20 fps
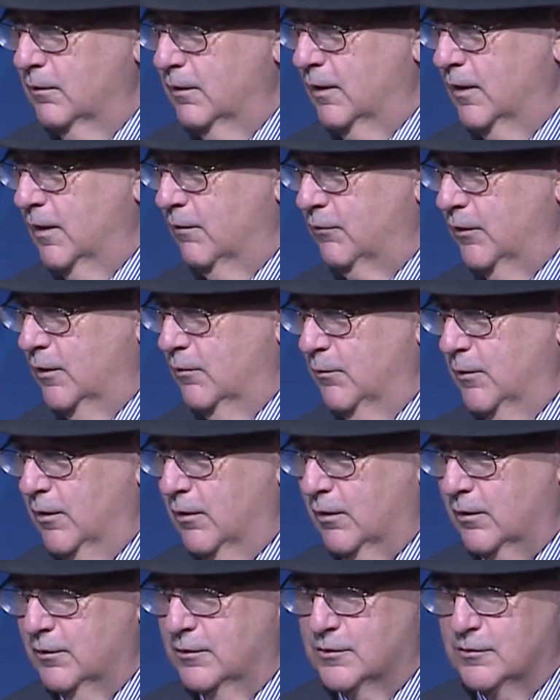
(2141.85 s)
every
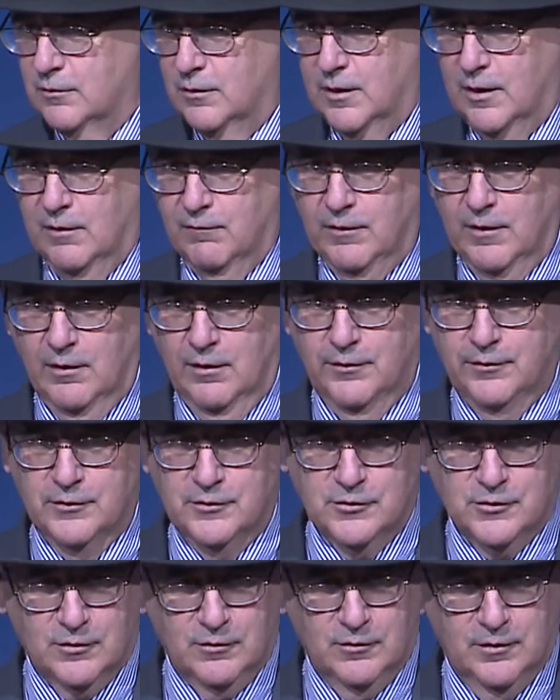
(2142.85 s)
American should have health
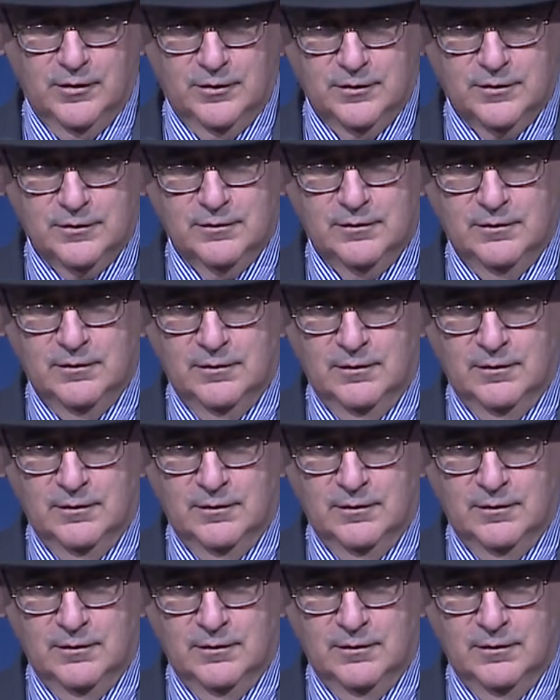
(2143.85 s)
insurance.